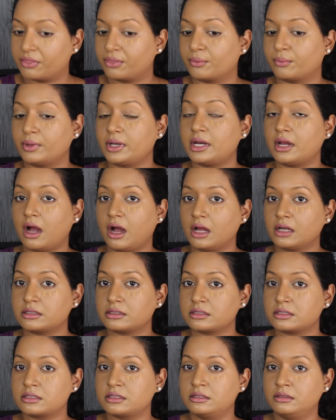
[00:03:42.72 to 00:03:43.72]
three
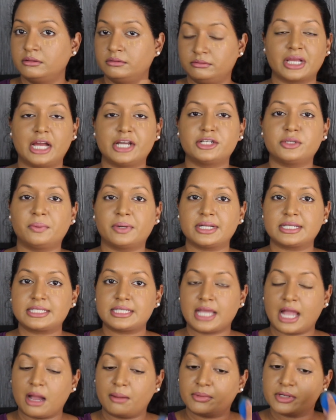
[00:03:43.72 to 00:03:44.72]
dots. I do want to
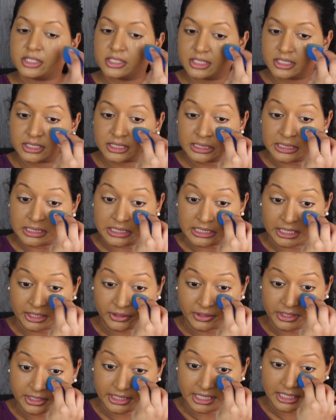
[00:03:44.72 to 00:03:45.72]
see how much this
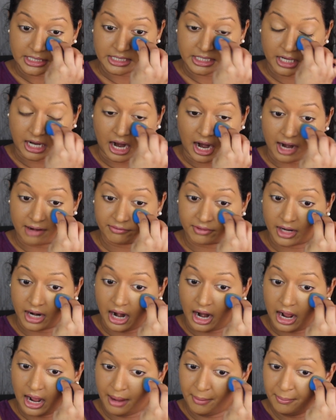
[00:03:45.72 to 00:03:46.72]
concealer does cover
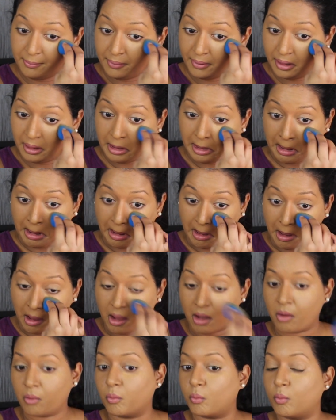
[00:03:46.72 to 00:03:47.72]
up.
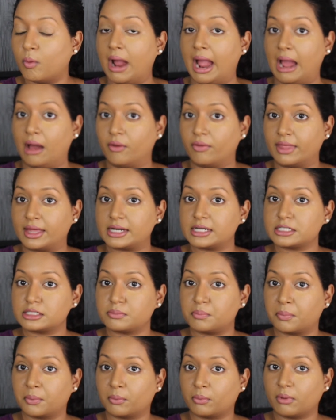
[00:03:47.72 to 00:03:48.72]
Wow, that is
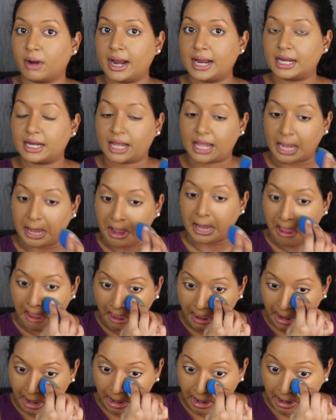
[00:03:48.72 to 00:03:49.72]
brightening.
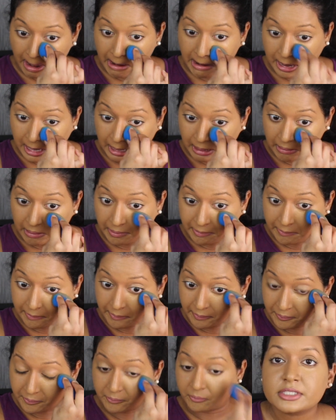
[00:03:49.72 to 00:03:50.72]

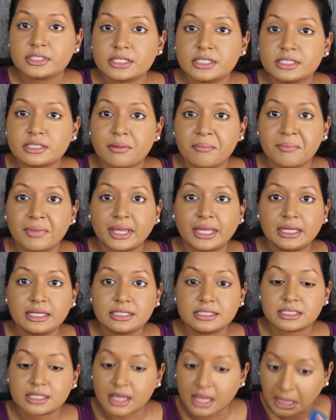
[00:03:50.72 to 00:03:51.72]
This is
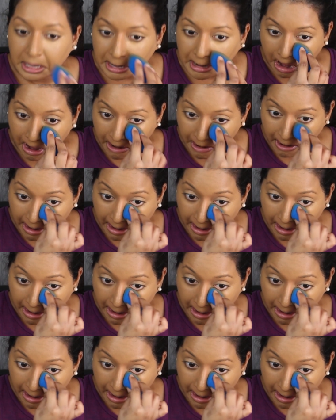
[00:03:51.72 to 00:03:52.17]
amazing.